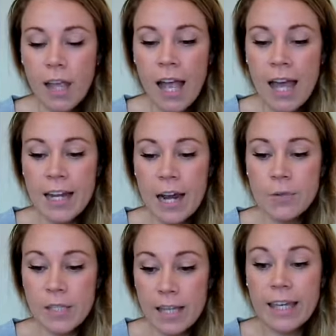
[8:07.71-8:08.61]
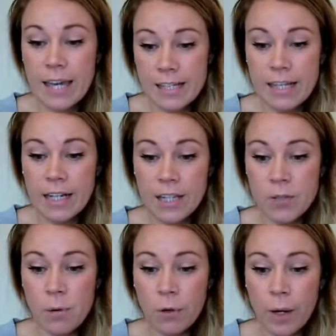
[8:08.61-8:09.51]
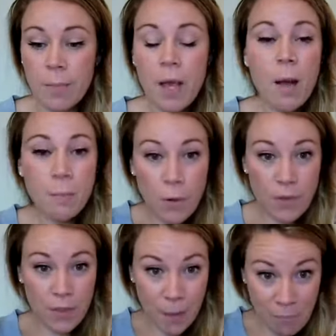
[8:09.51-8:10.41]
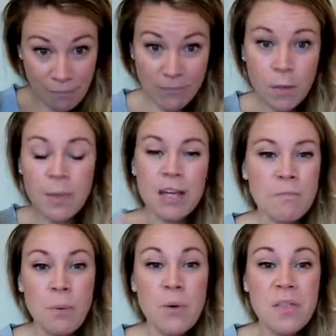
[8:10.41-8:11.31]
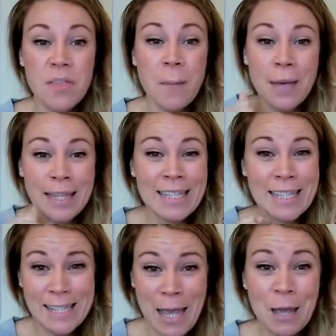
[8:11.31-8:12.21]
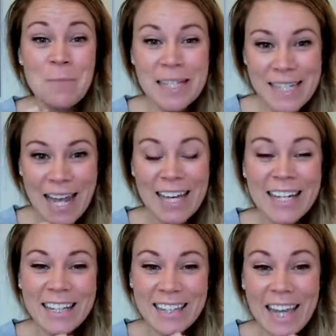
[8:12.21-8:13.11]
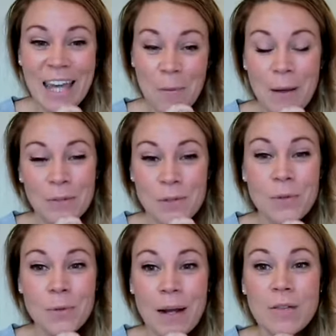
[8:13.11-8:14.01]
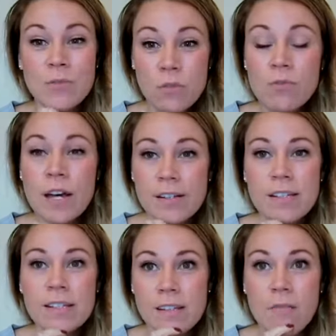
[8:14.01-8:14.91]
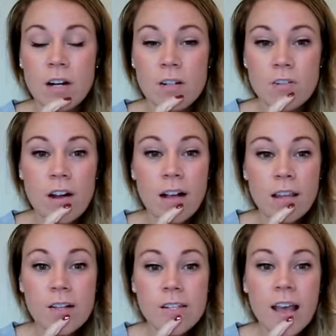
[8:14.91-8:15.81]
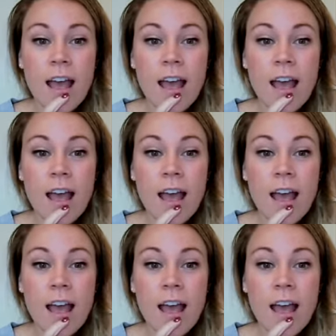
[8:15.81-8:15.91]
And I was like, yes, I need this program. Both of them. Paid both of them in the same day. They came out to around $2,700.